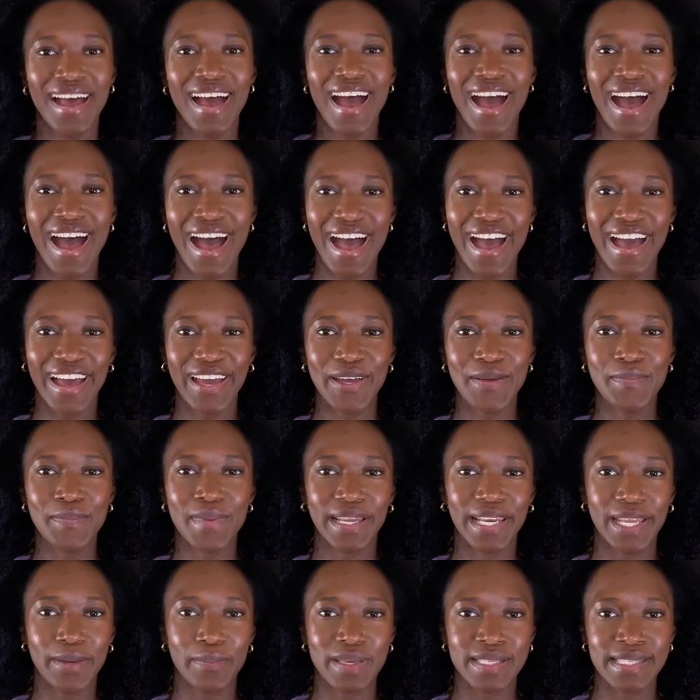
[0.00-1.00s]
Hi,
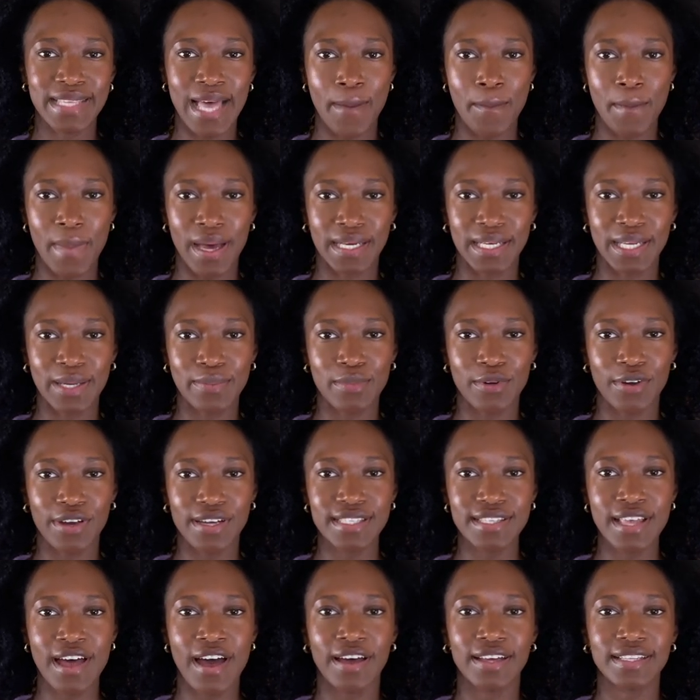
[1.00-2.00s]
my name is Amanda
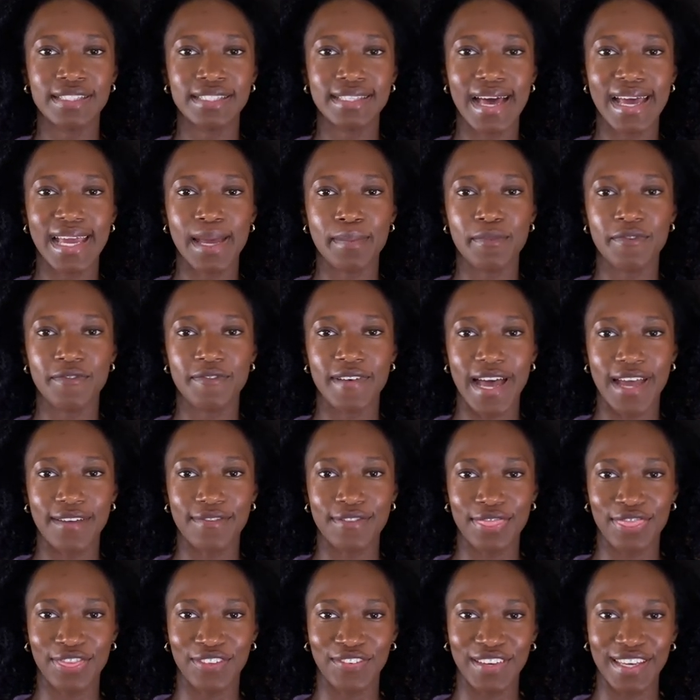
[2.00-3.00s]
Morris Hunt. I am
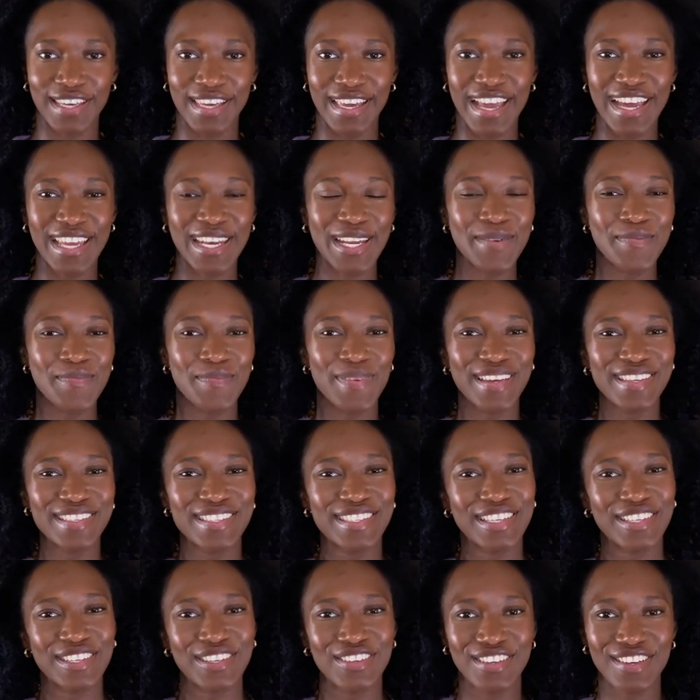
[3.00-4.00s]
5'3 and I'm
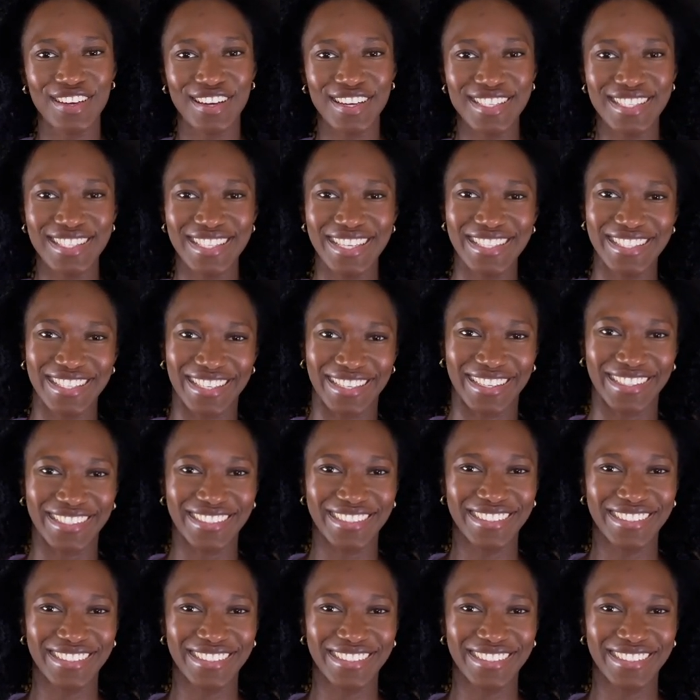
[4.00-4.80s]
based in New York City.